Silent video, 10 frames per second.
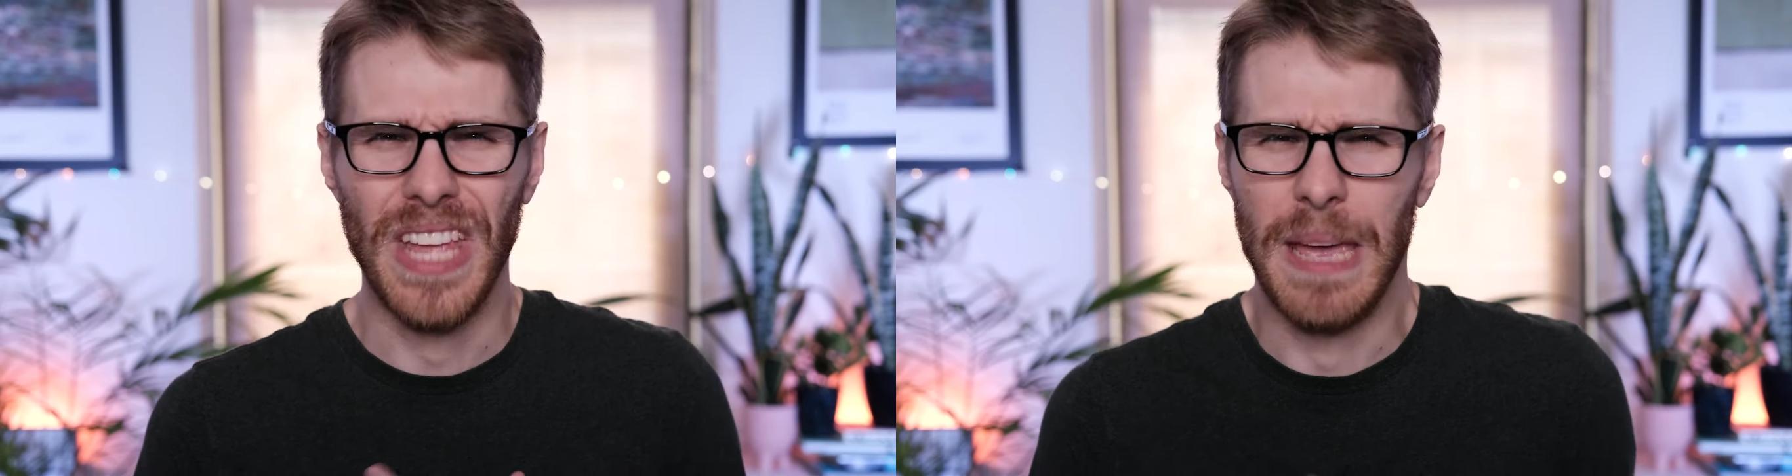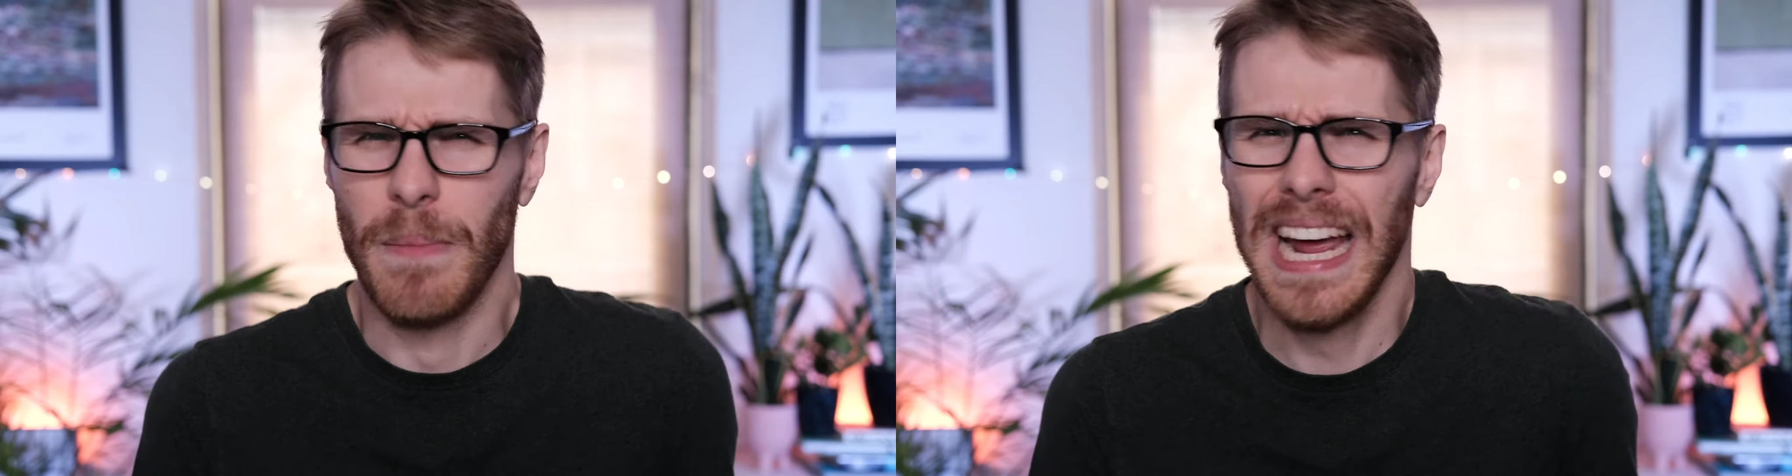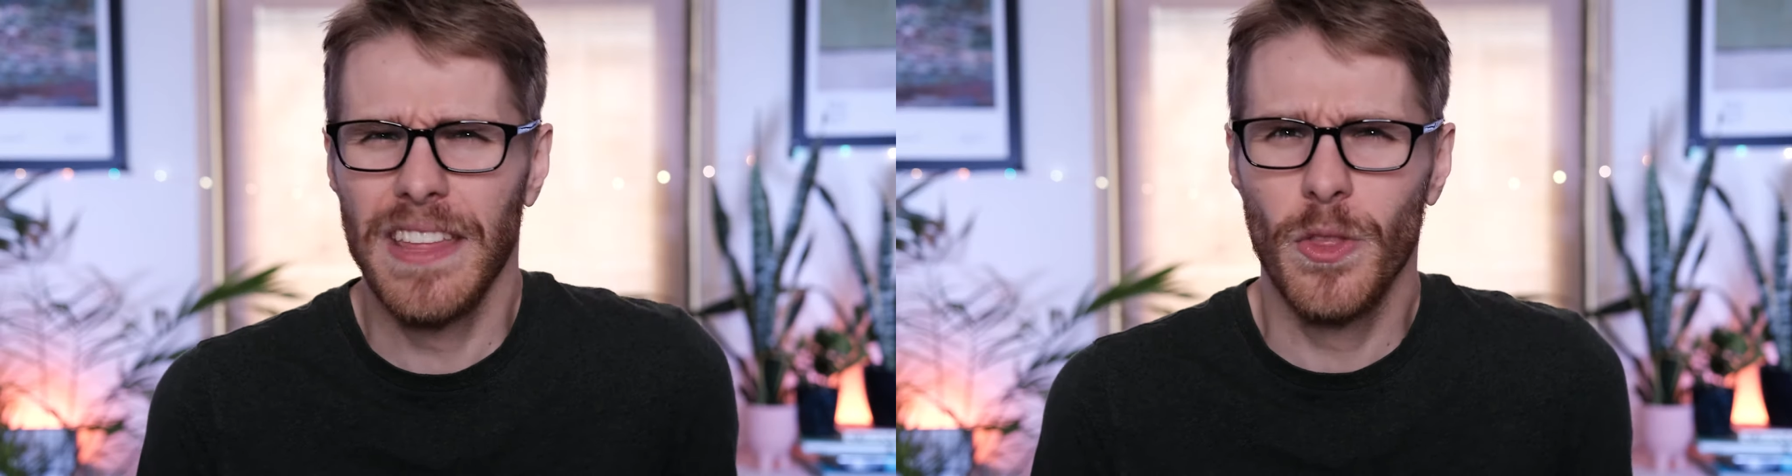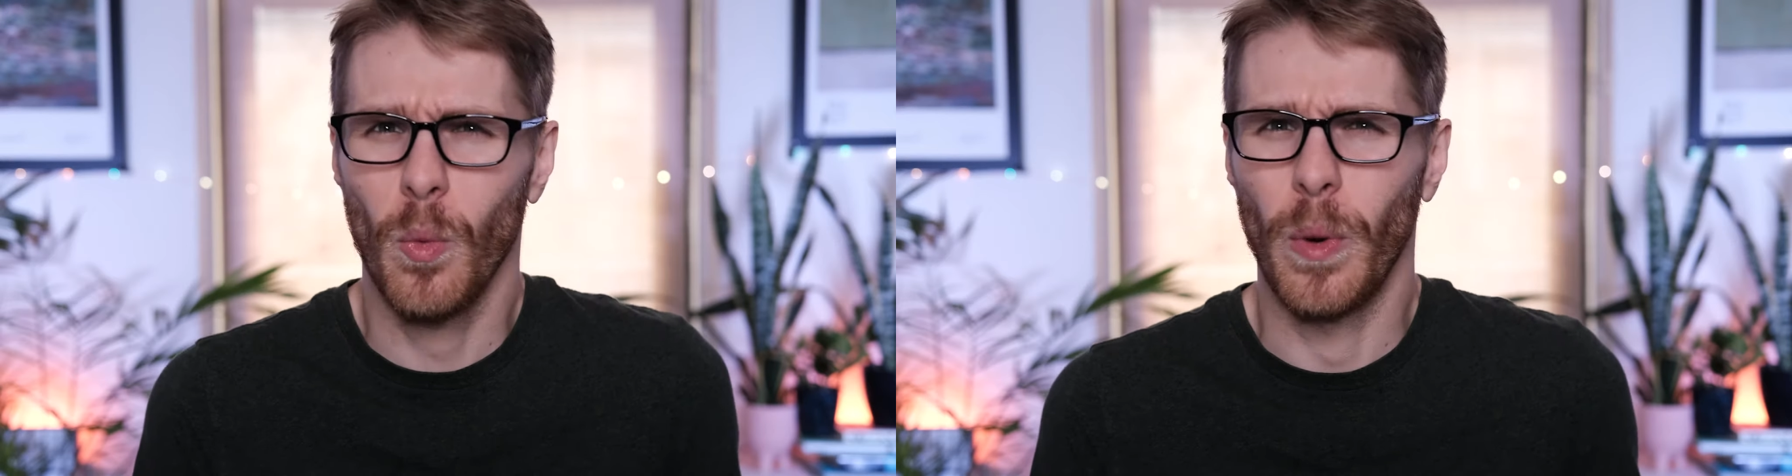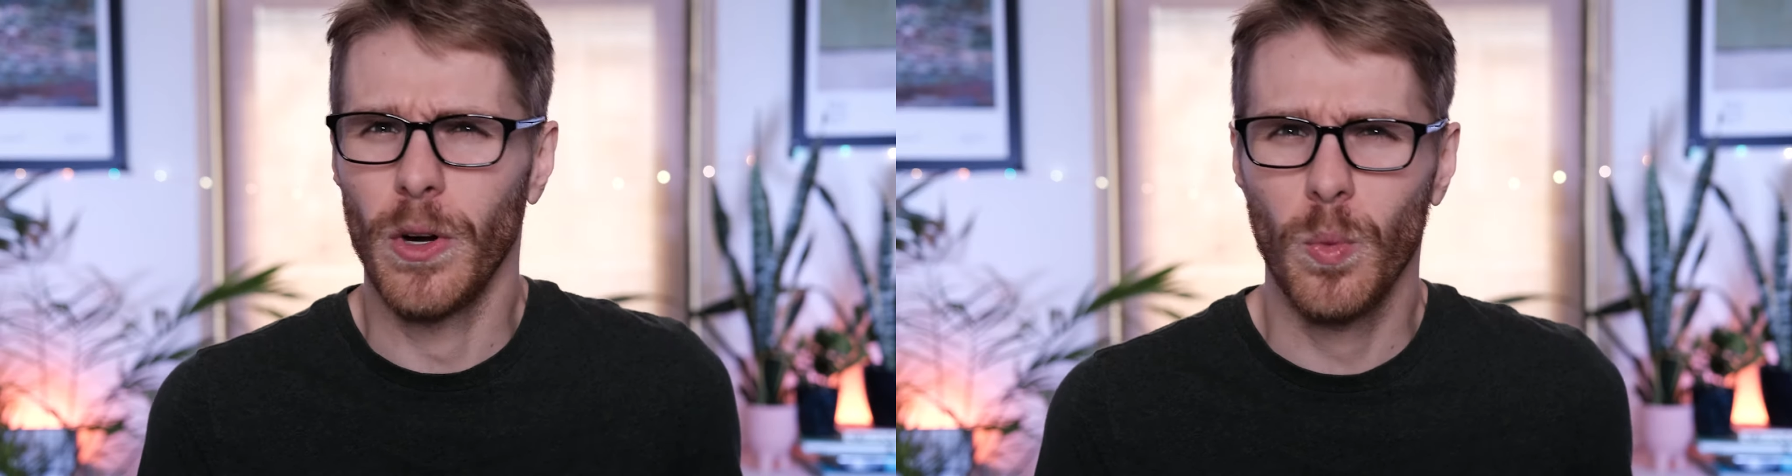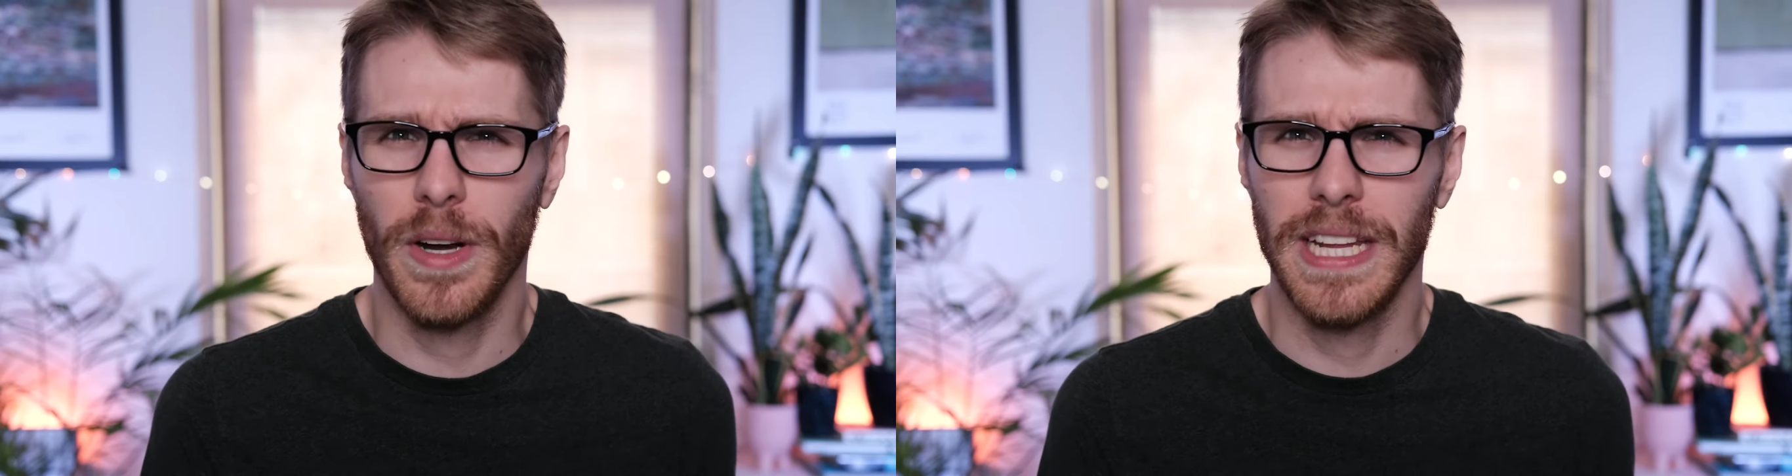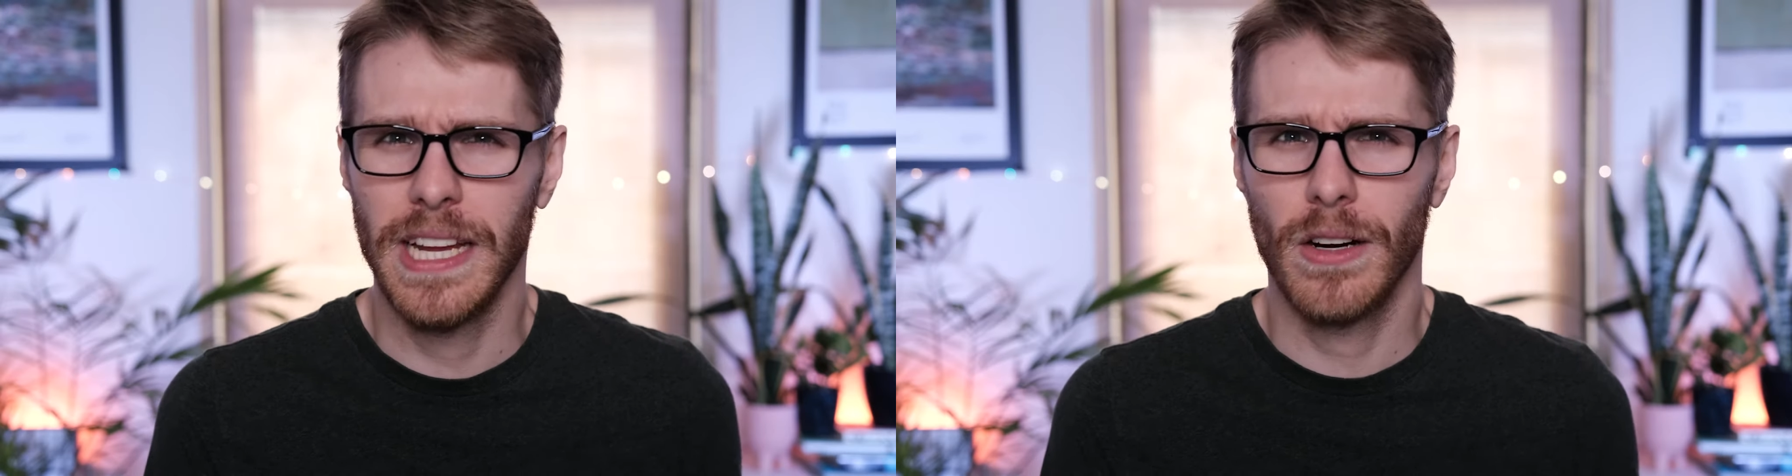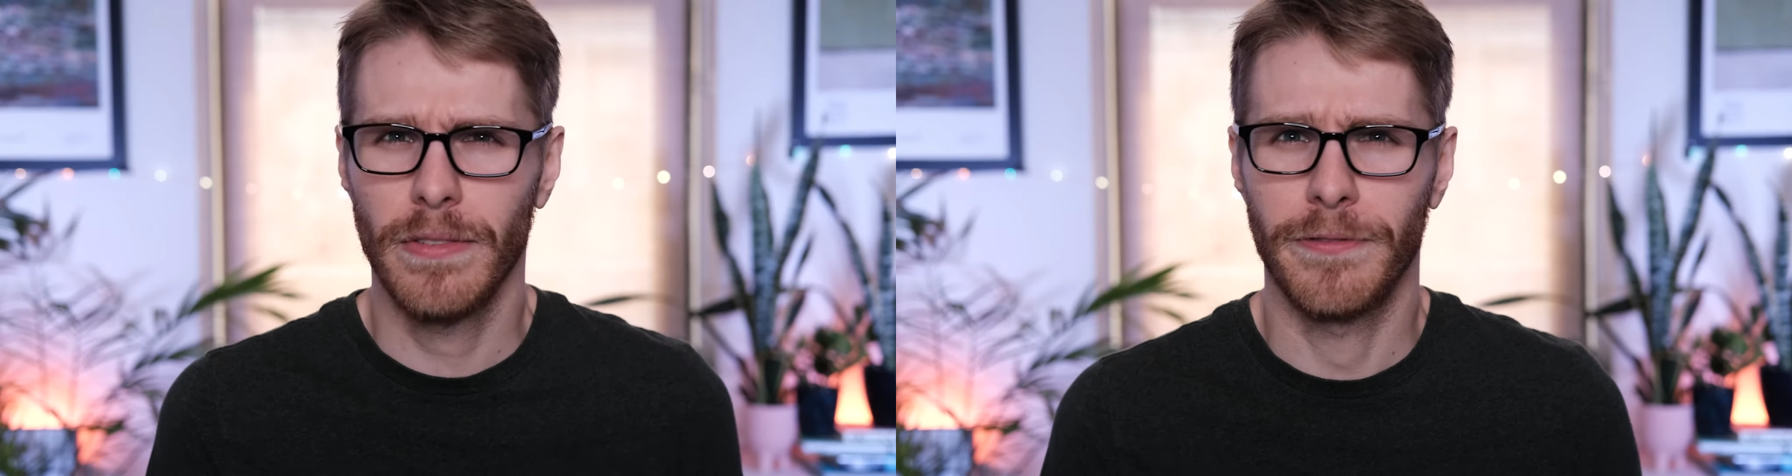Am I the weird one
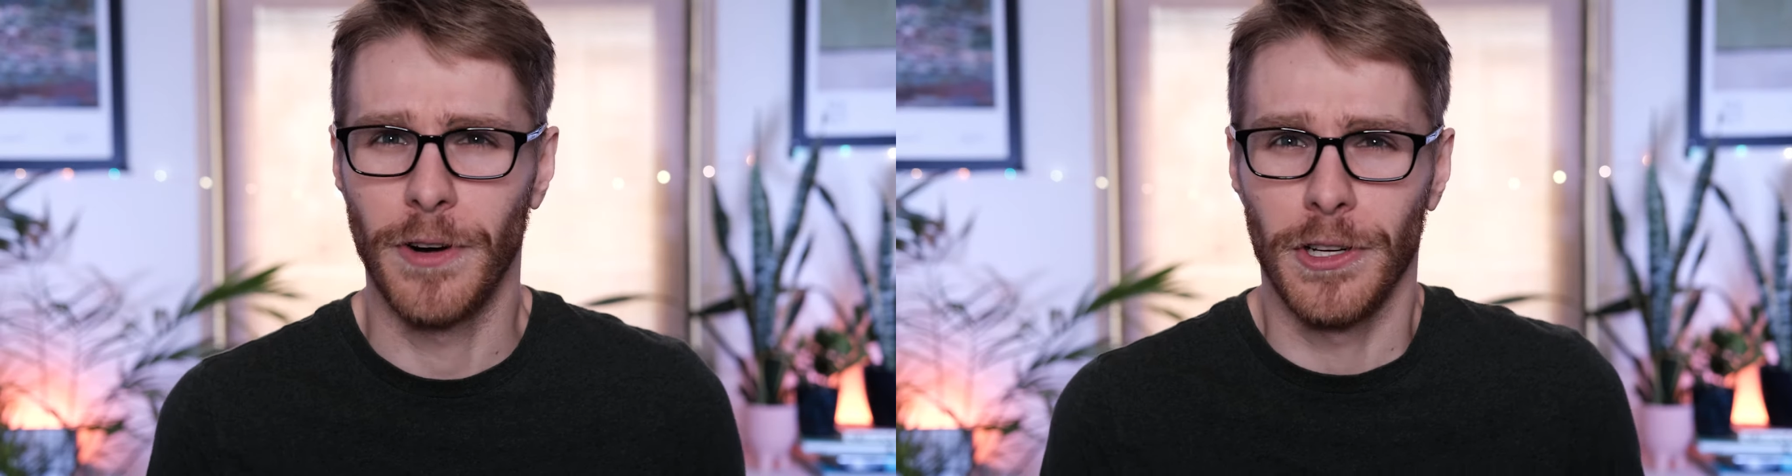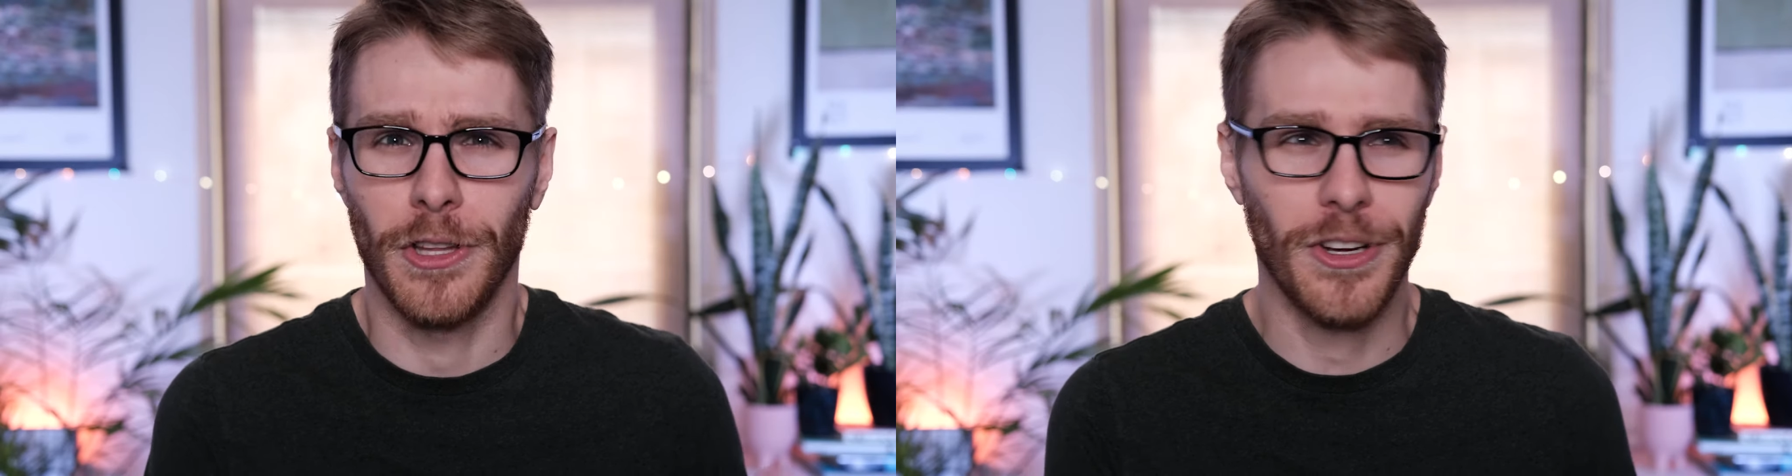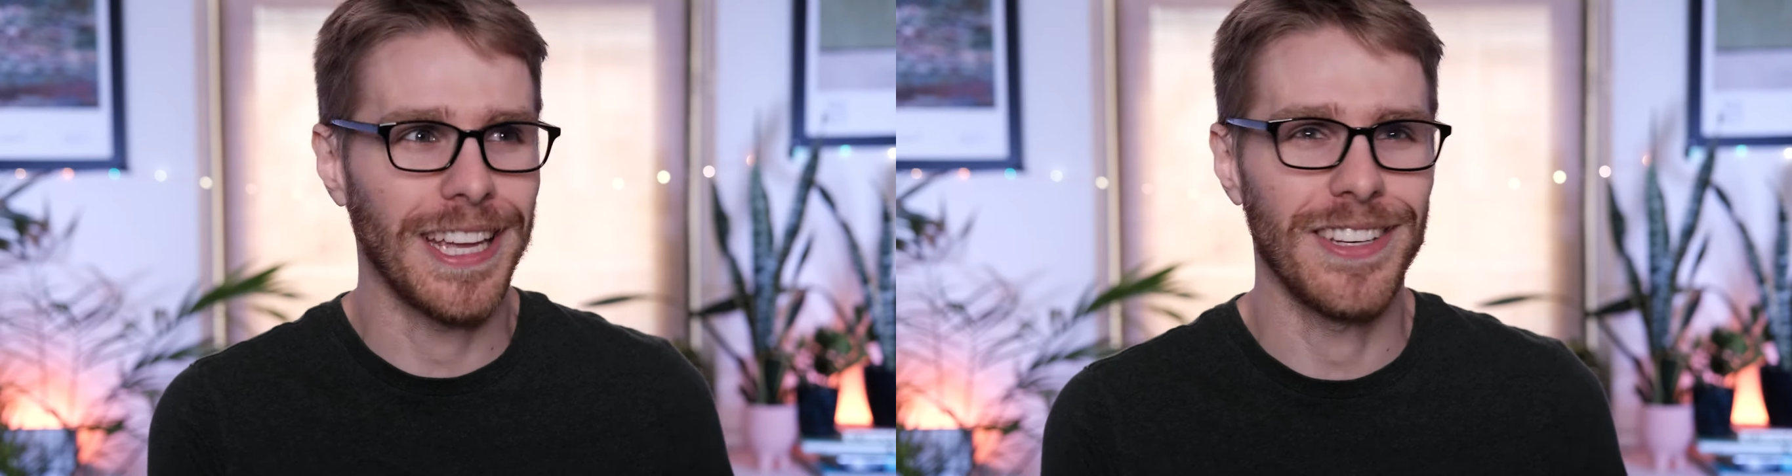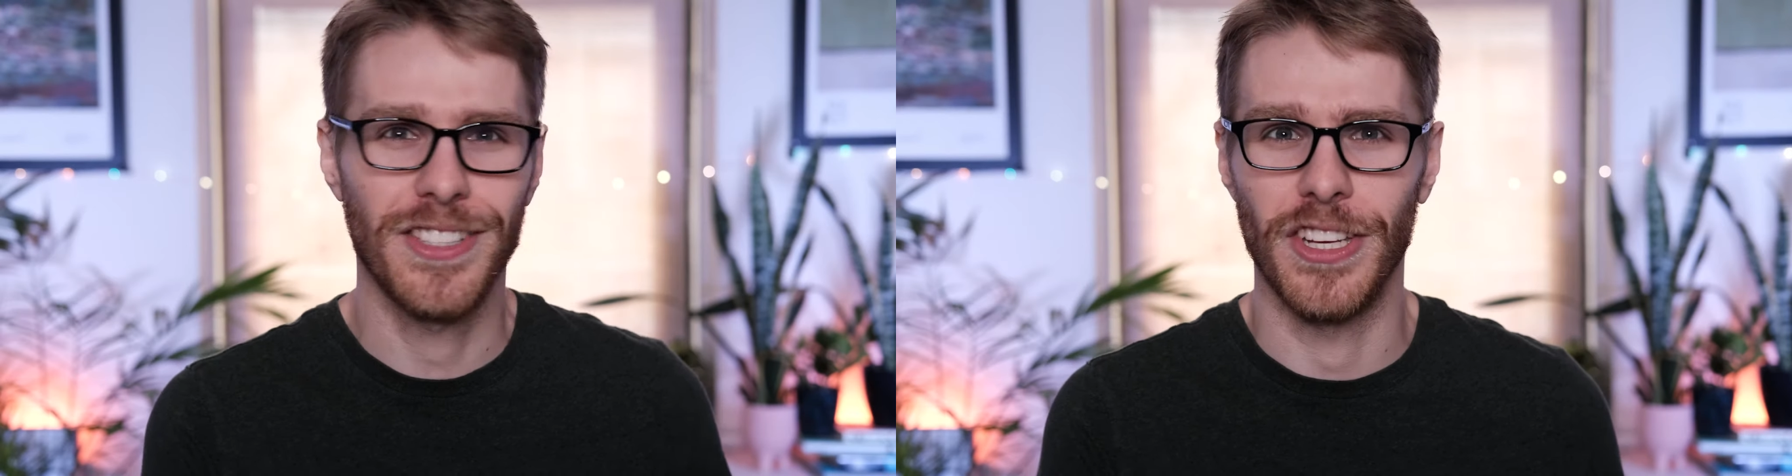here for looking